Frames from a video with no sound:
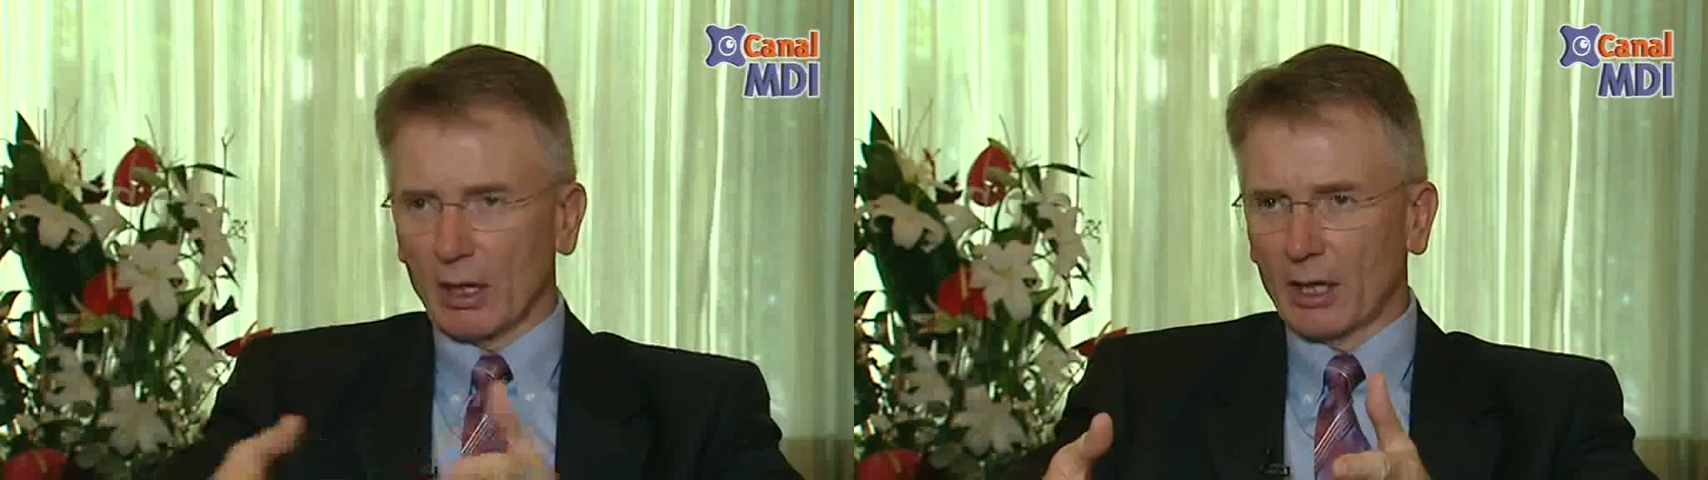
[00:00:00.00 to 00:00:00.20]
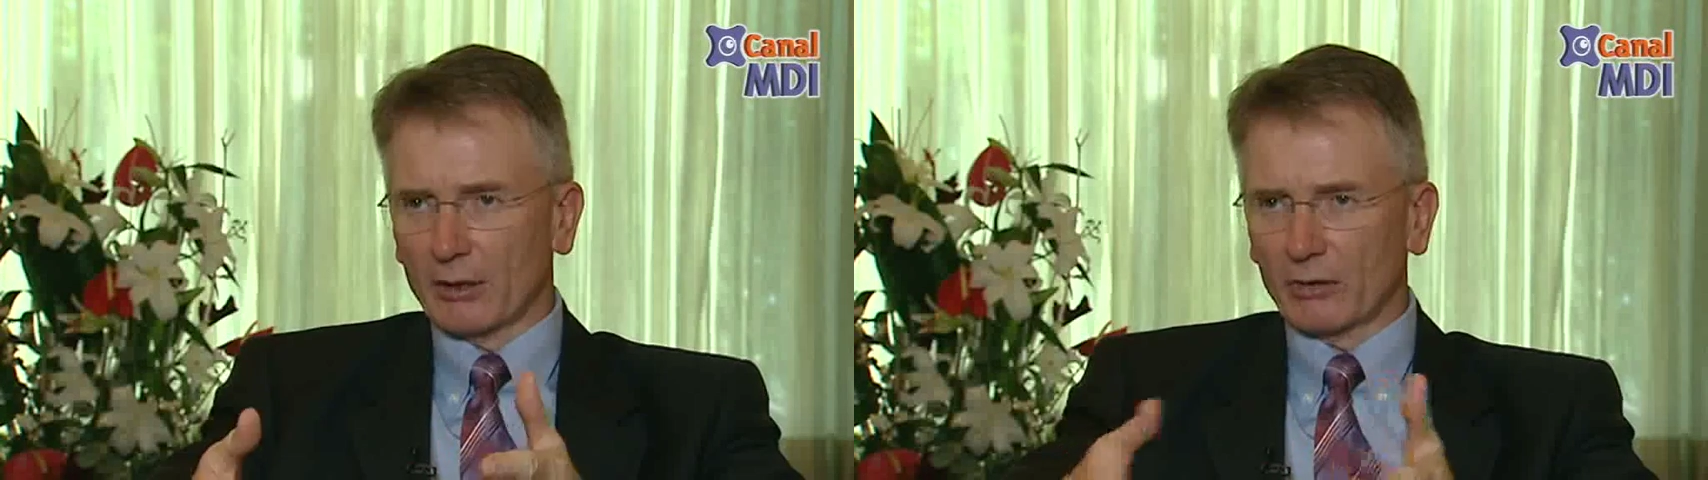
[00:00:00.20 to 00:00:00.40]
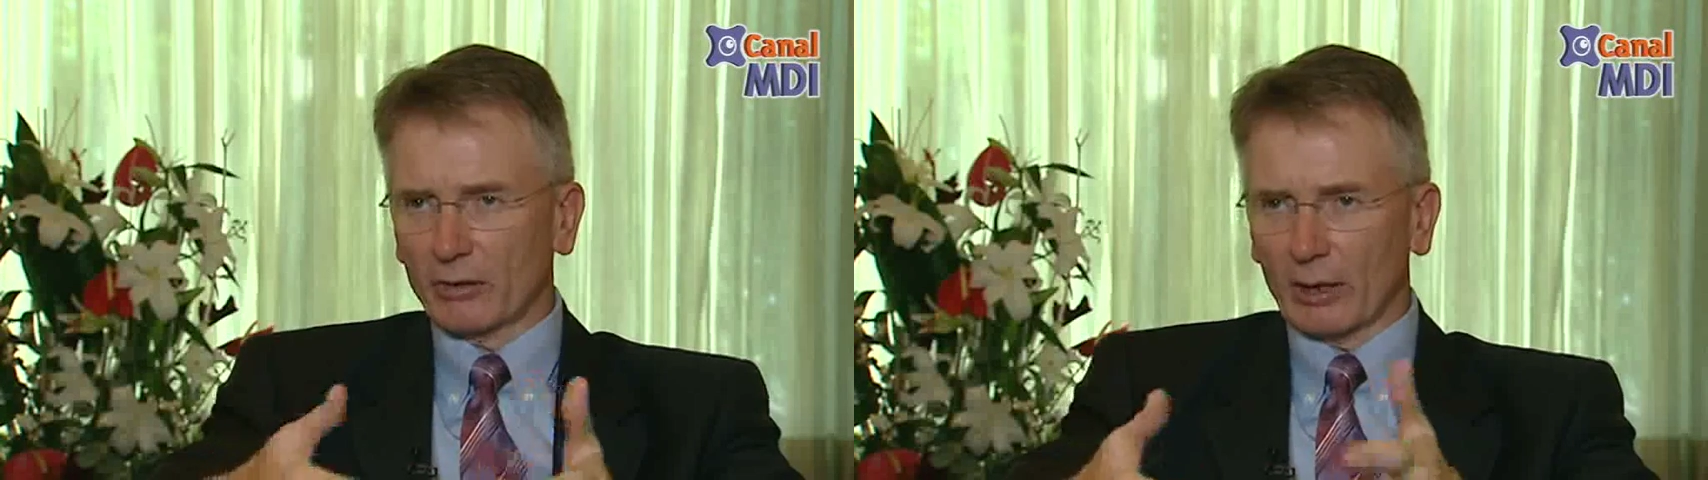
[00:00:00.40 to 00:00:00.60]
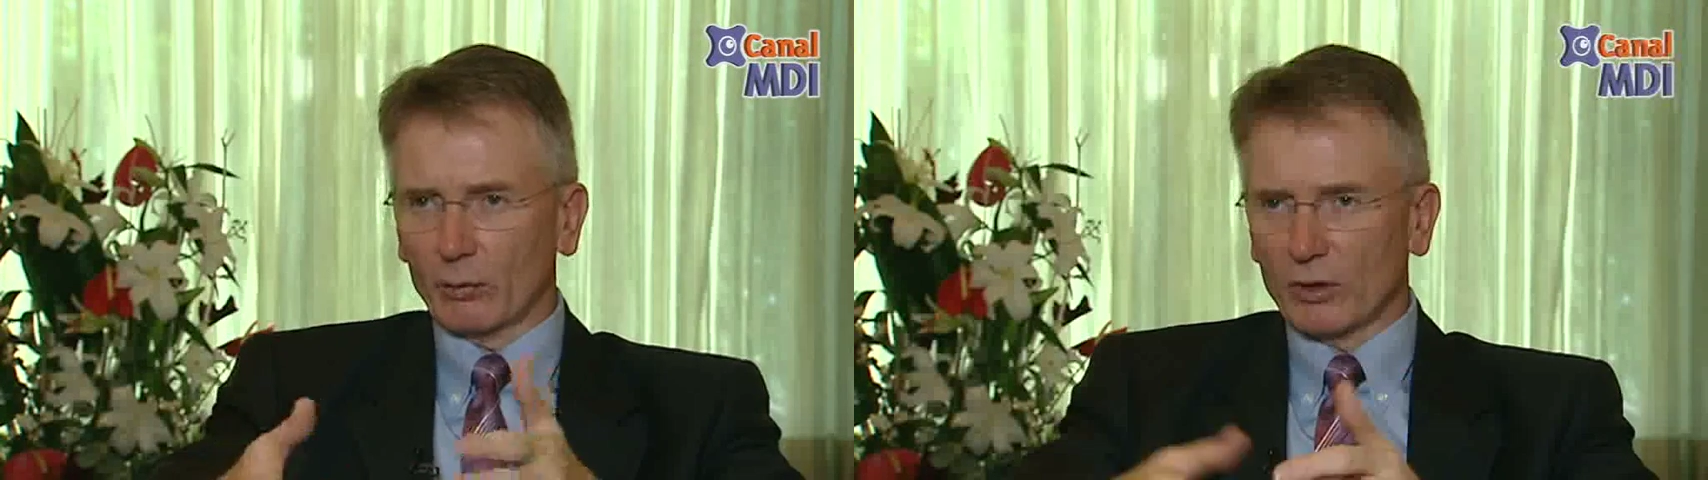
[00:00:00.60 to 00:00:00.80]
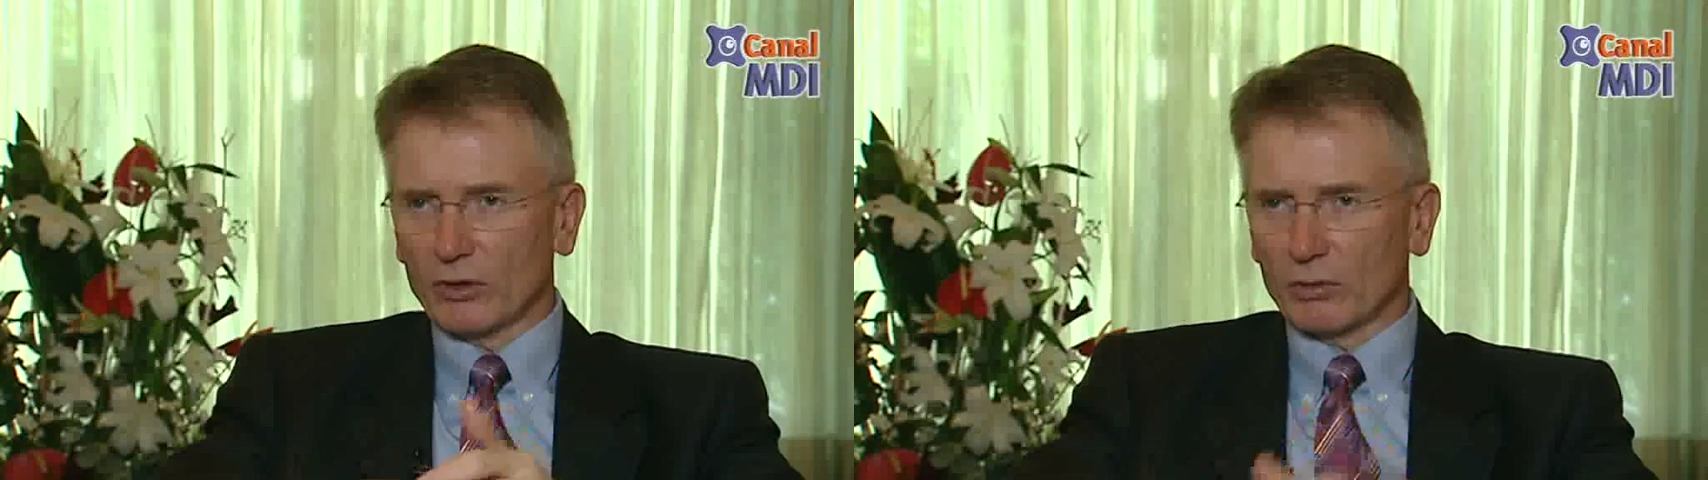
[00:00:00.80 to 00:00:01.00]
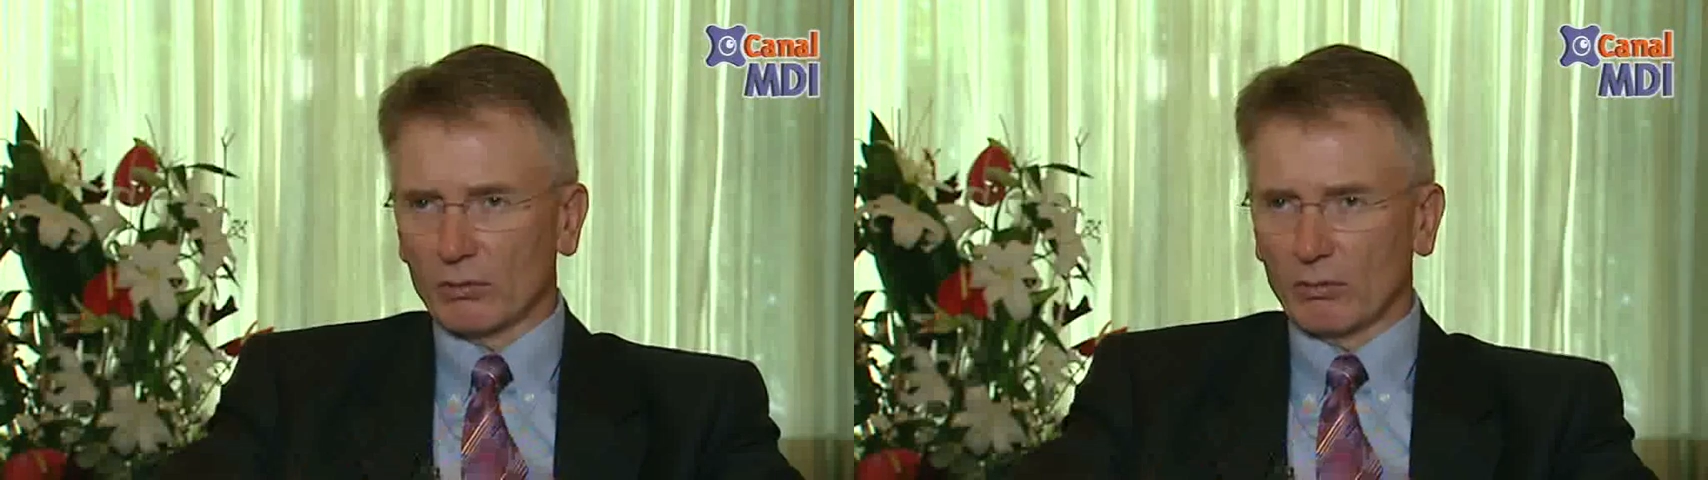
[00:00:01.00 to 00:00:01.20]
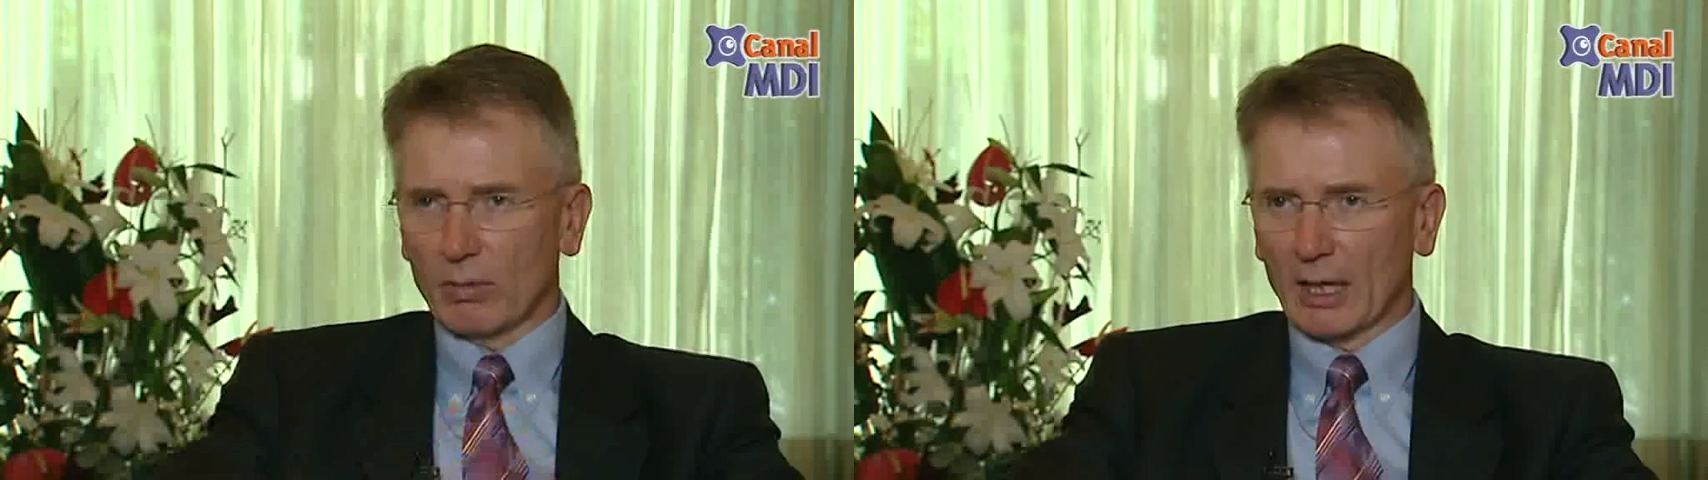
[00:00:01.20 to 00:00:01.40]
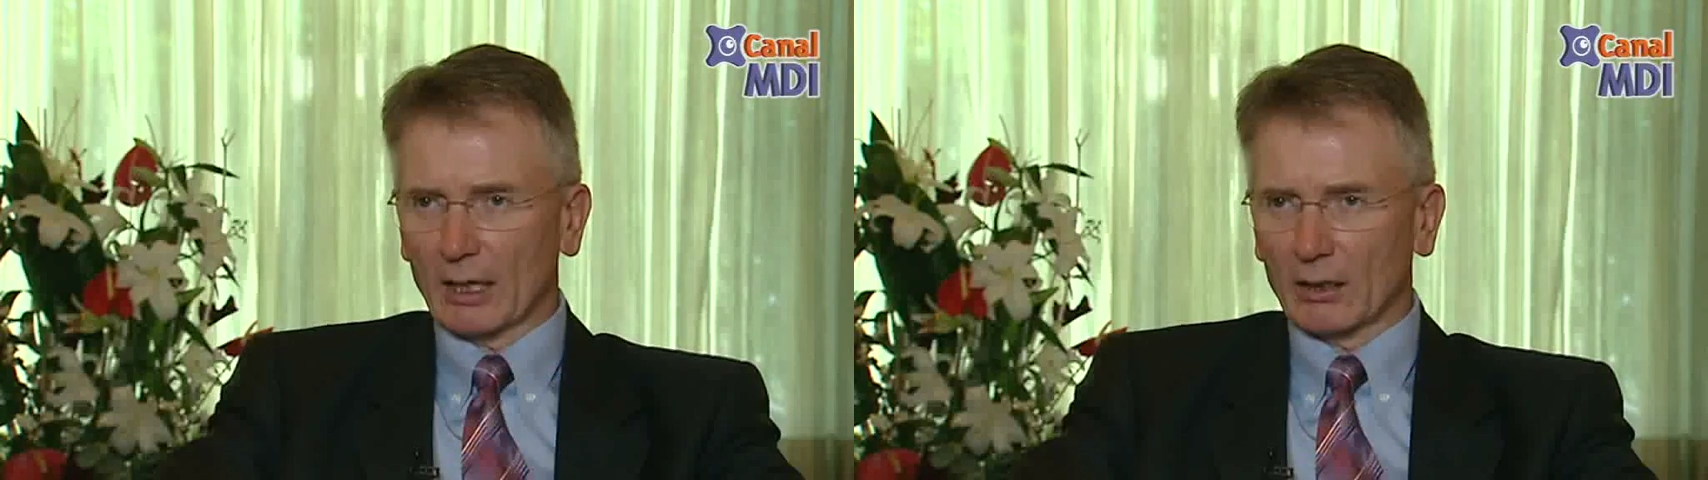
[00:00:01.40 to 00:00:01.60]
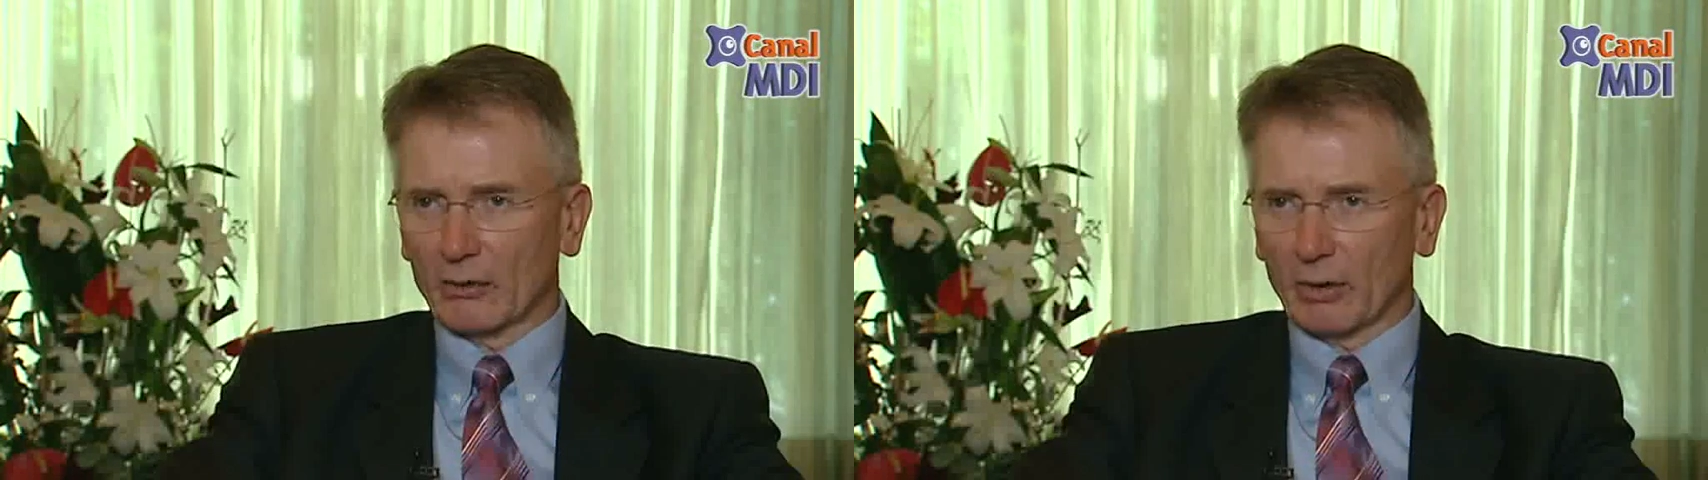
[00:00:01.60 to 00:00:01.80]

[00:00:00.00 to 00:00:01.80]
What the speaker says: understand which molecular